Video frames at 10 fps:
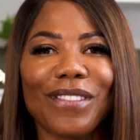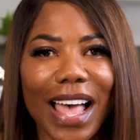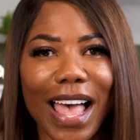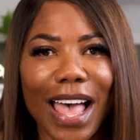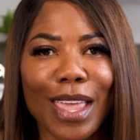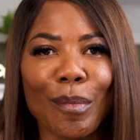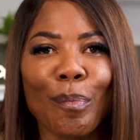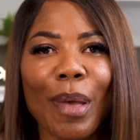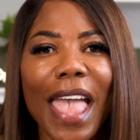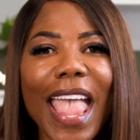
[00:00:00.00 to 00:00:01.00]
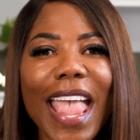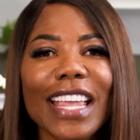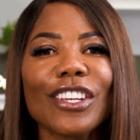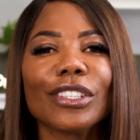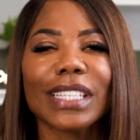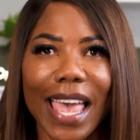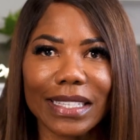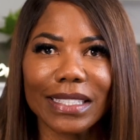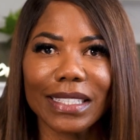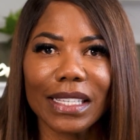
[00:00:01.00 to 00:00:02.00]
5, pay your
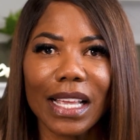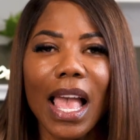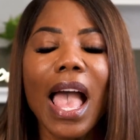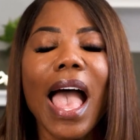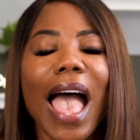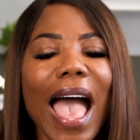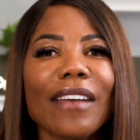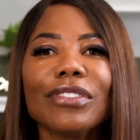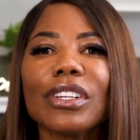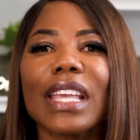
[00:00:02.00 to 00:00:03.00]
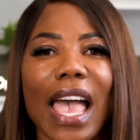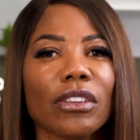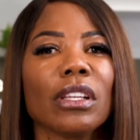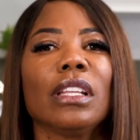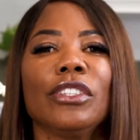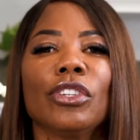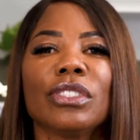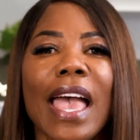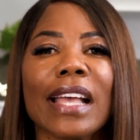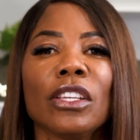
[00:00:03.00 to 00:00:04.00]
taxes. After calculating your
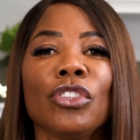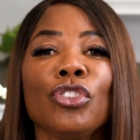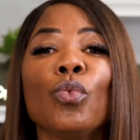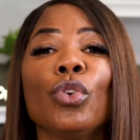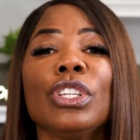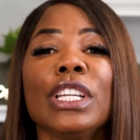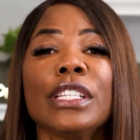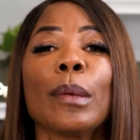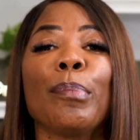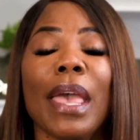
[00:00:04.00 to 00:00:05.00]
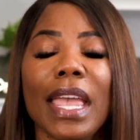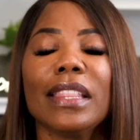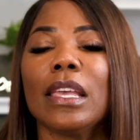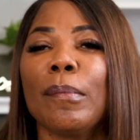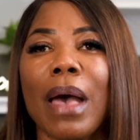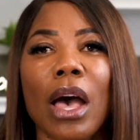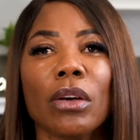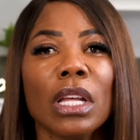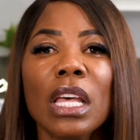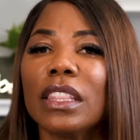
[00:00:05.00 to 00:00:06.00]
taxes, you will need to pay the
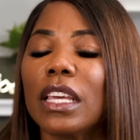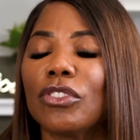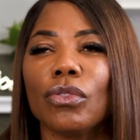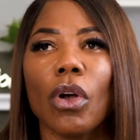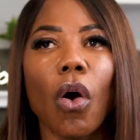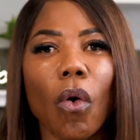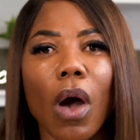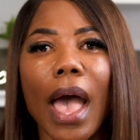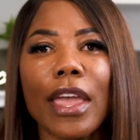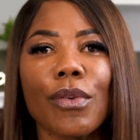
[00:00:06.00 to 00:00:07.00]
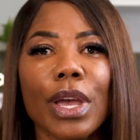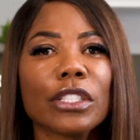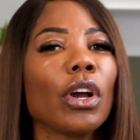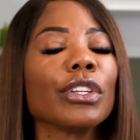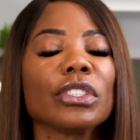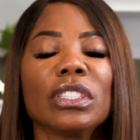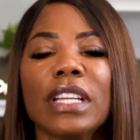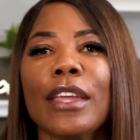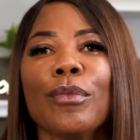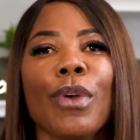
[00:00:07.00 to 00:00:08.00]
amount that you owe IRS or your
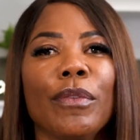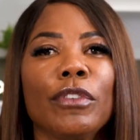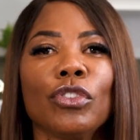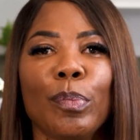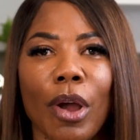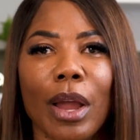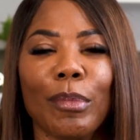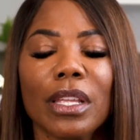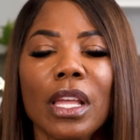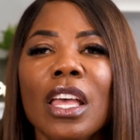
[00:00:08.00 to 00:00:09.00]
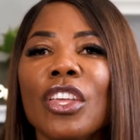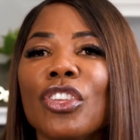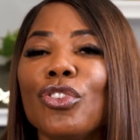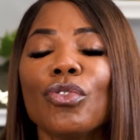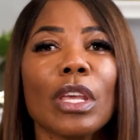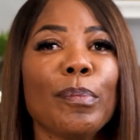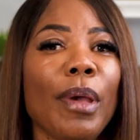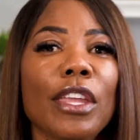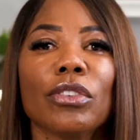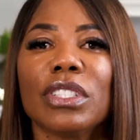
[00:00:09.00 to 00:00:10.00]
state revenue department. You can pay your